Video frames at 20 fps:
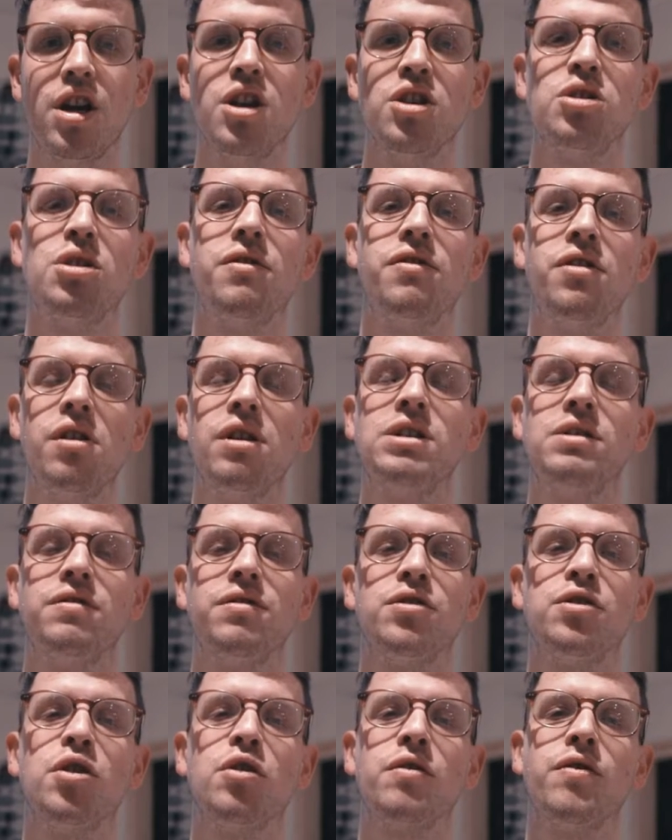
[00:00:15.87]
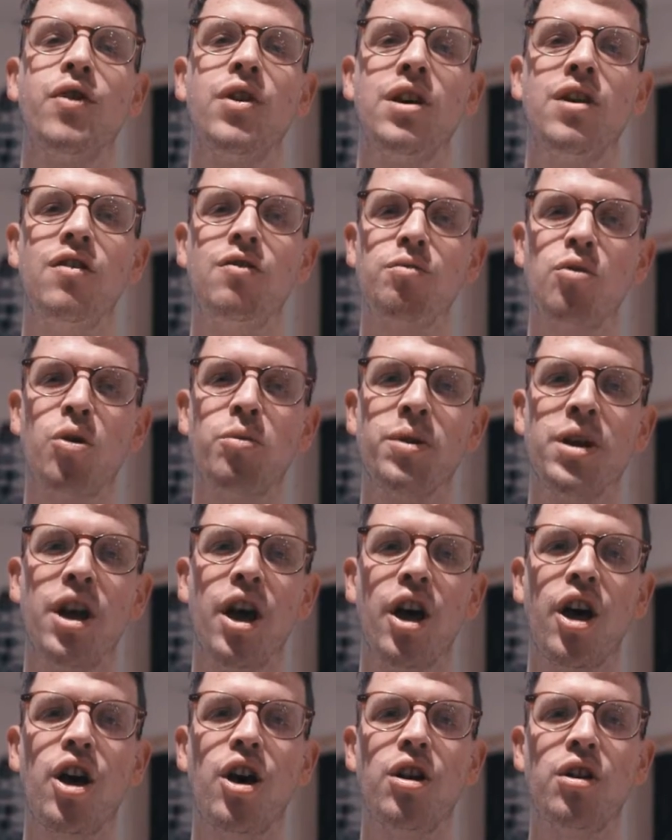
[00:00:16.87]
So if you're into photography, you've probably
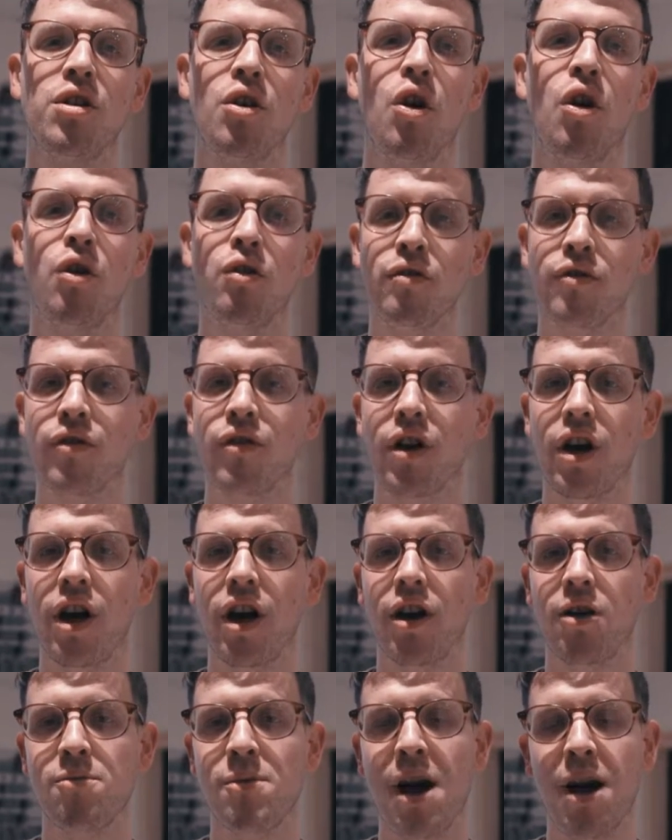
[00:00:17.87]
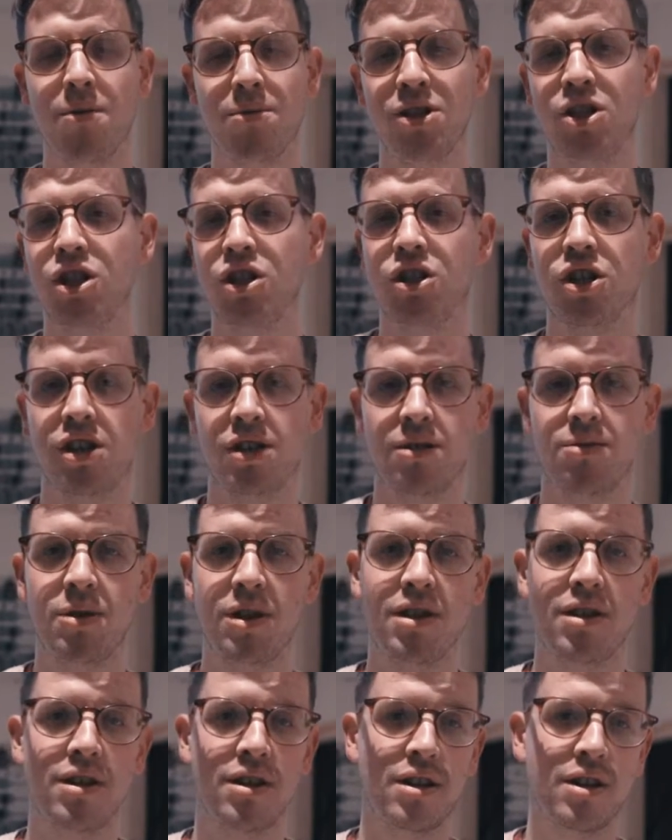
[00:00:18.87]
heard of aperture, shutter
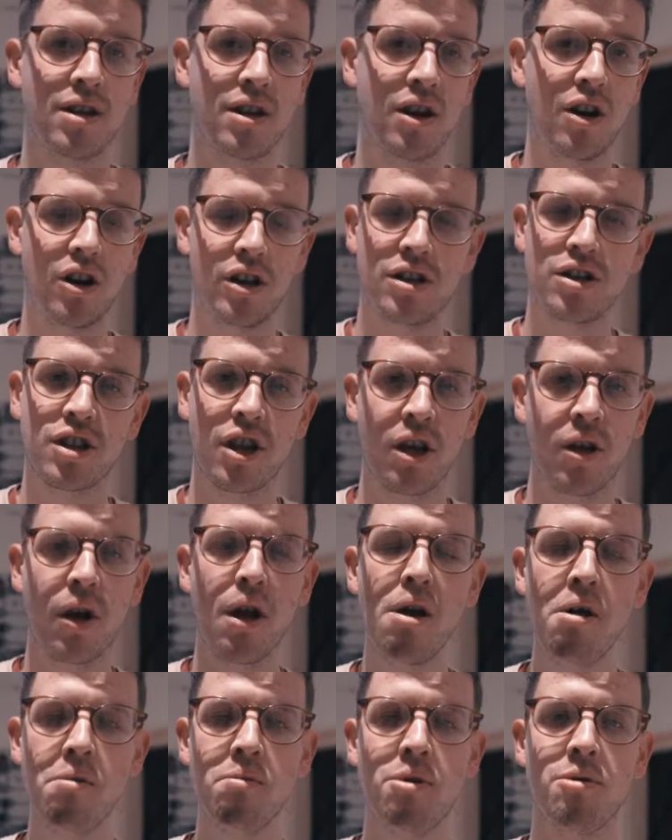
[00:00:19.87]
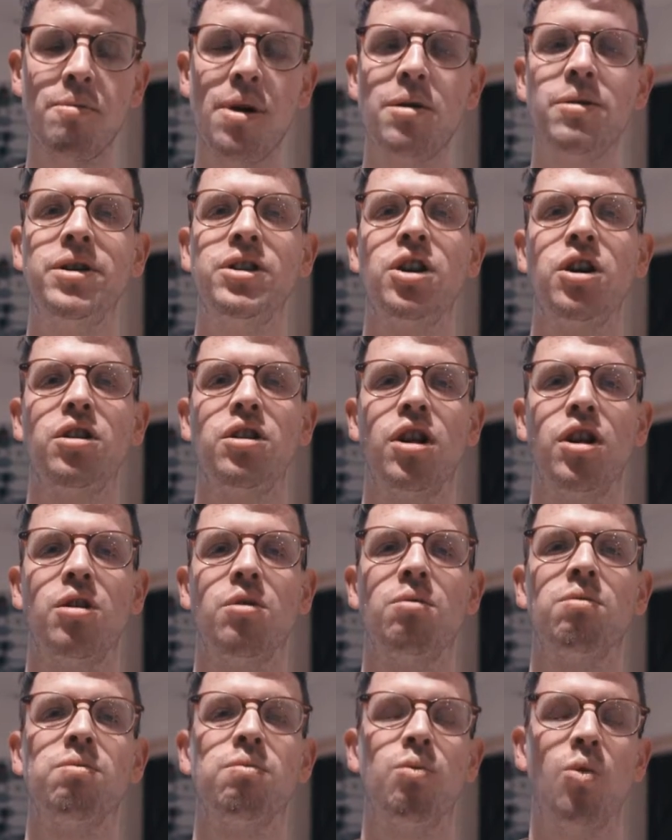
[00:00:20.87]
speed and ISO, but maybe you don't
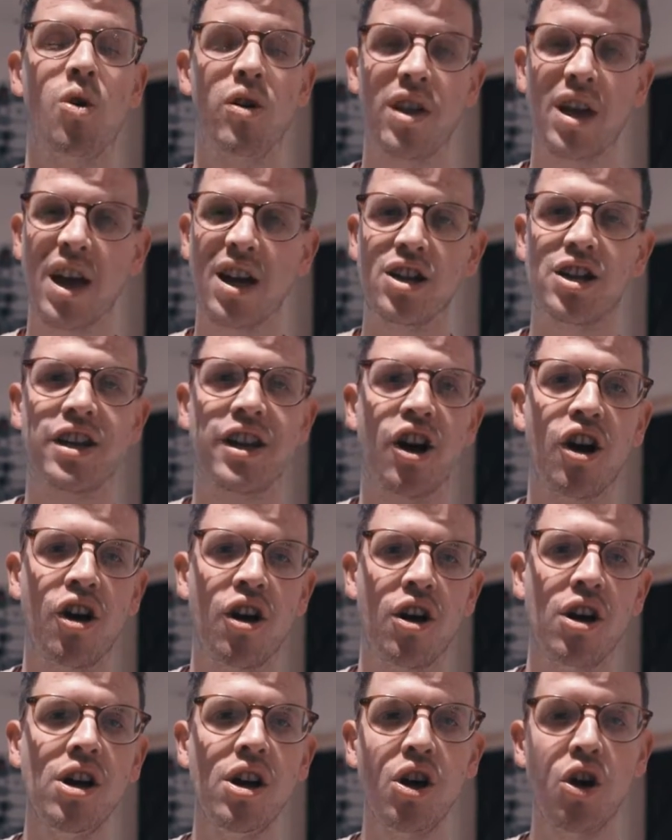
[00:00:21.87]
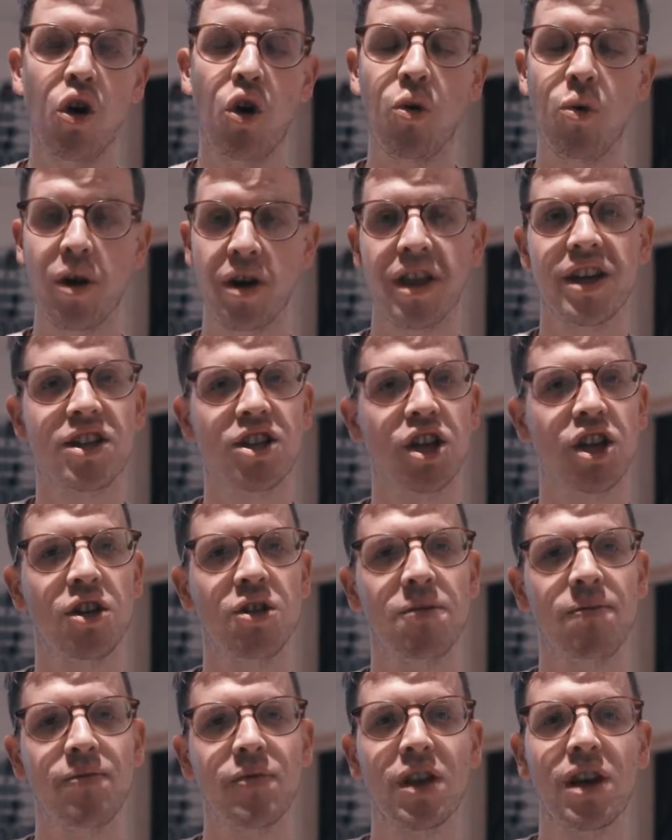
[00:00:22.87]
know what they actually are or what they
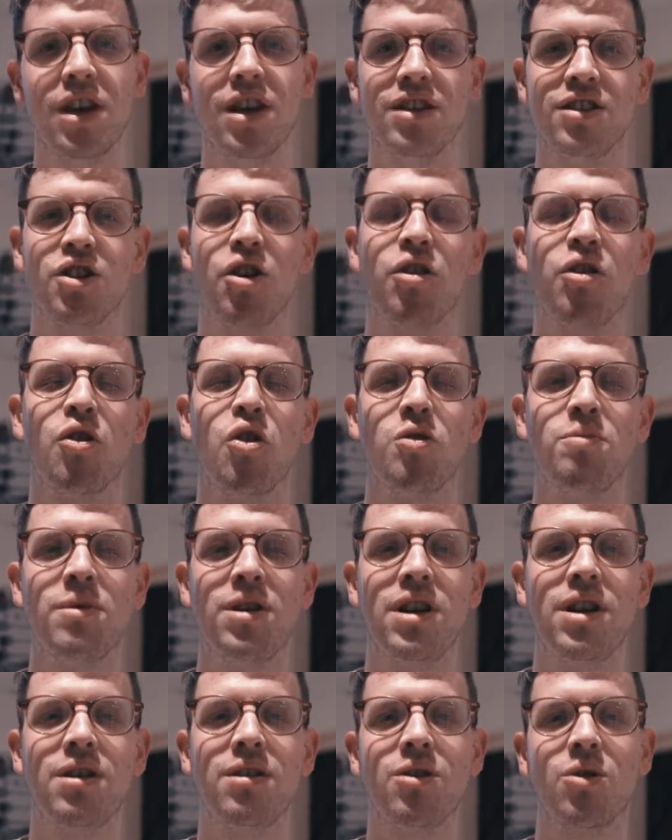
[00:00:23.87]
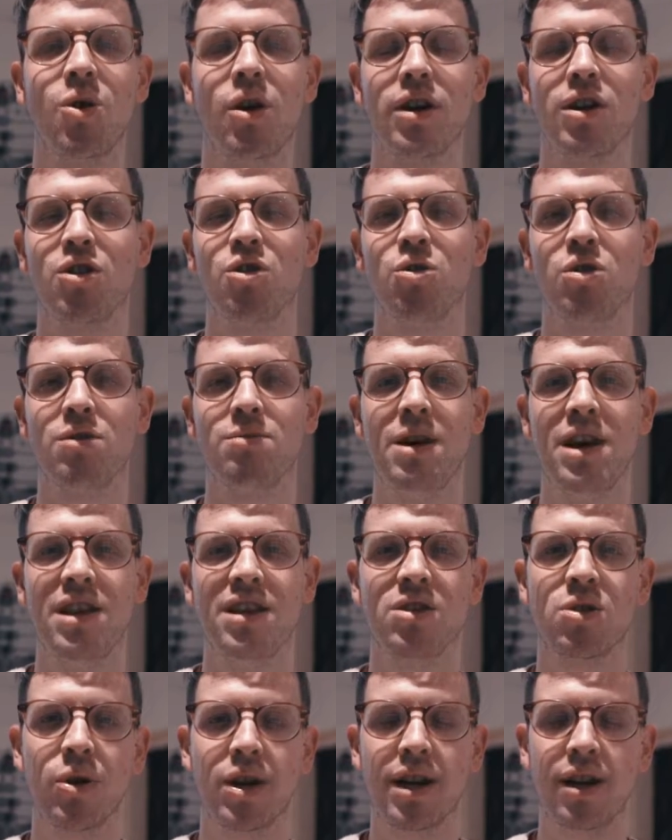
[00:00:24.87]
do. So I thought it'd be quite cool to make
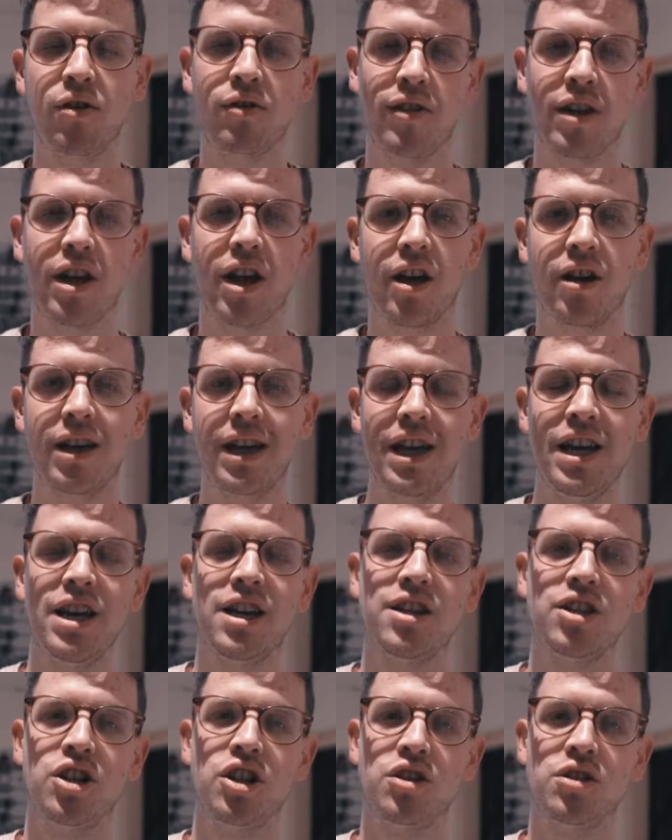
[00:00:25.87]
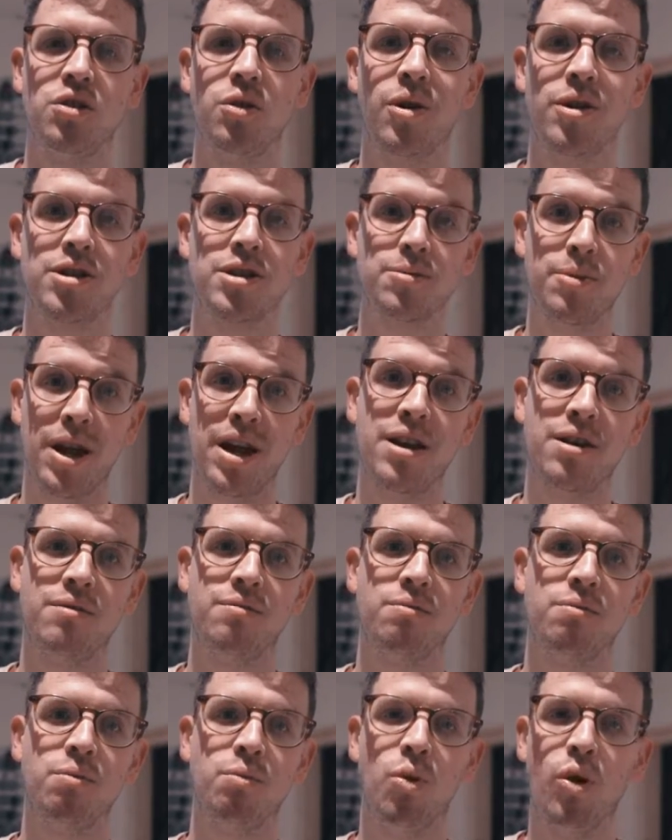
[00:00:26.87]
this quick little video just to explain
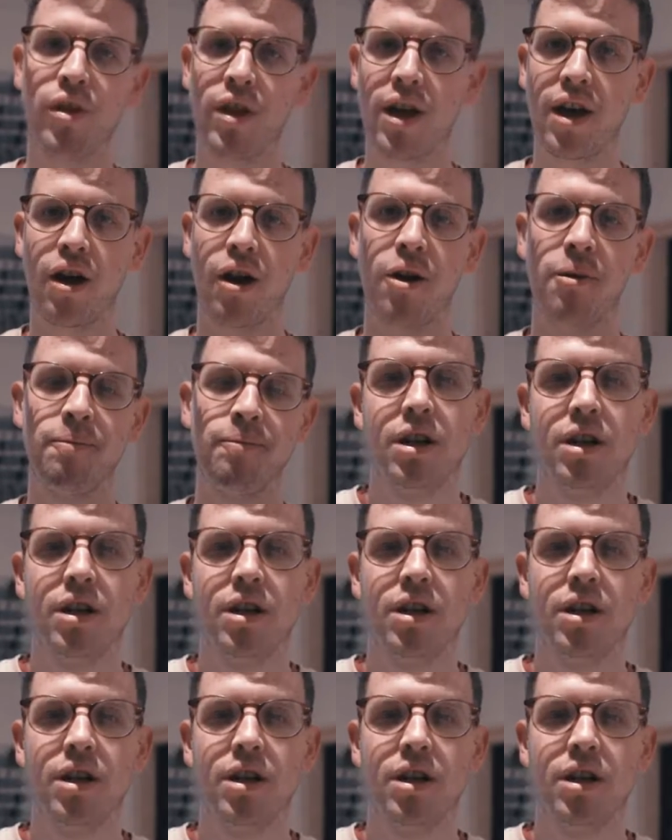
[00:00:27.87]
what they are.